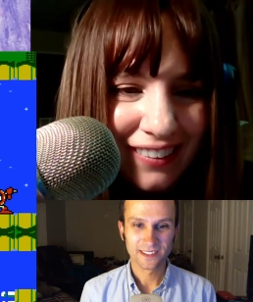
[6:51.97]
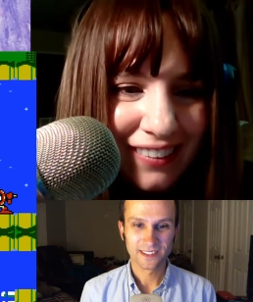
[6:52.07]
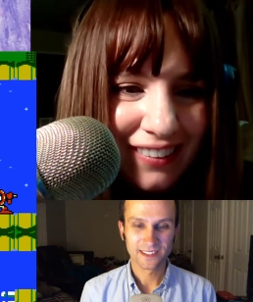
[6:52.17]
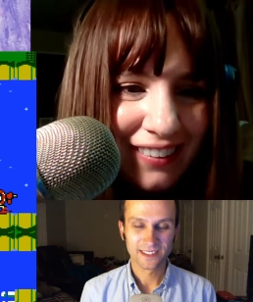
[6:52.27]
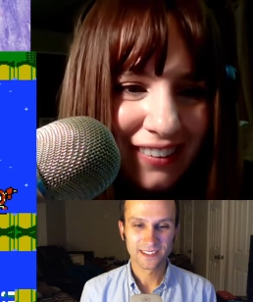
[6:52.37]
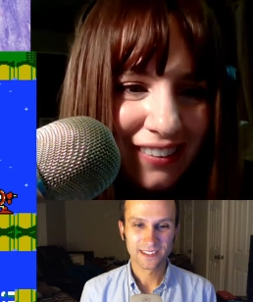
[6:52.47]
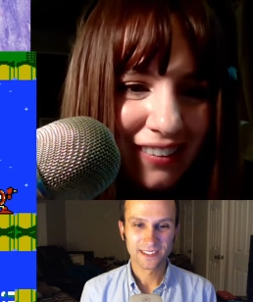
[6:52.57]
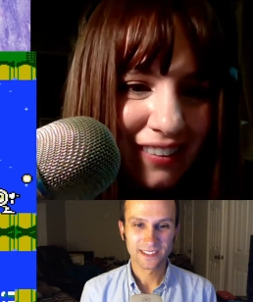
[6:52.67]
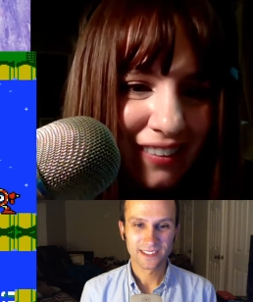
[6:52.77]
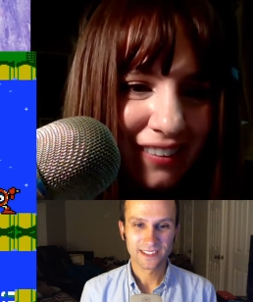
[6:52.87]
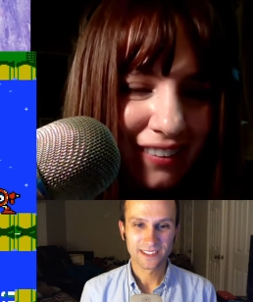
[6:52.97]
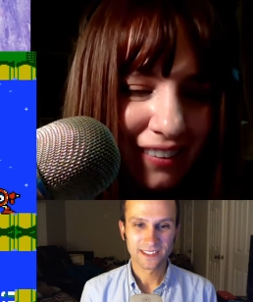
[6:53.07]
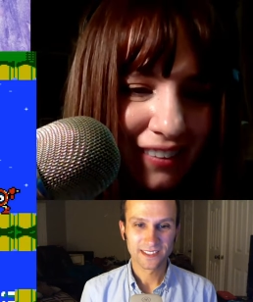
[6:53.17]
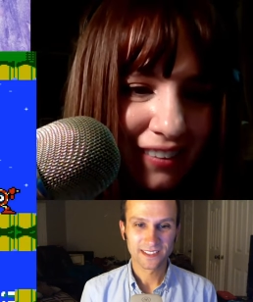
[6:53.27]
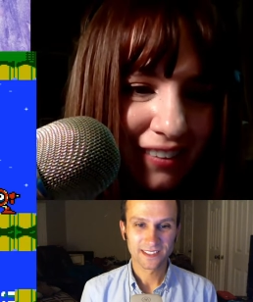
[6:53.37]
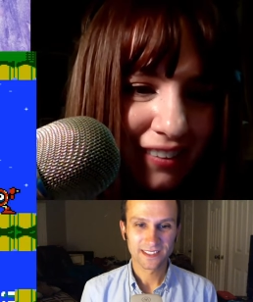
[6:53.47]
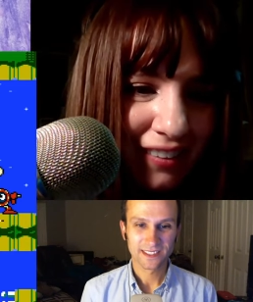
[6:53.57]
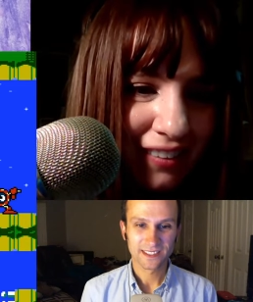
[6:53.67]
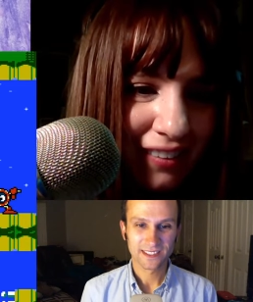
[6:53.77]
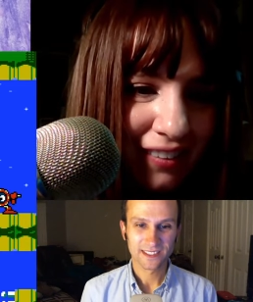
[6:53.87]

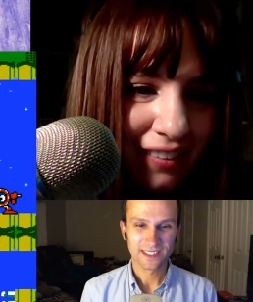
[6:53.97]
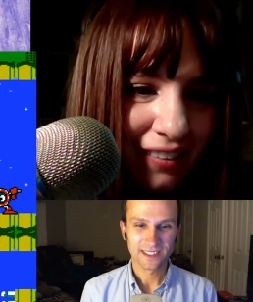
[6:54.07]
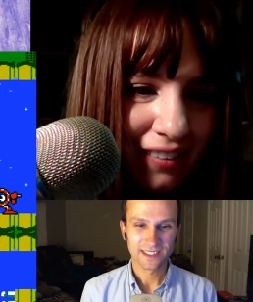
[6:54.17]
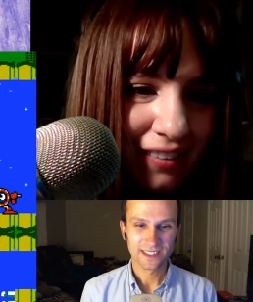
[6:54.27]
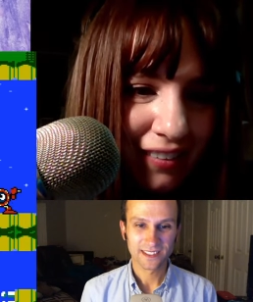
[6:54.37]
No one is speaking in this clip.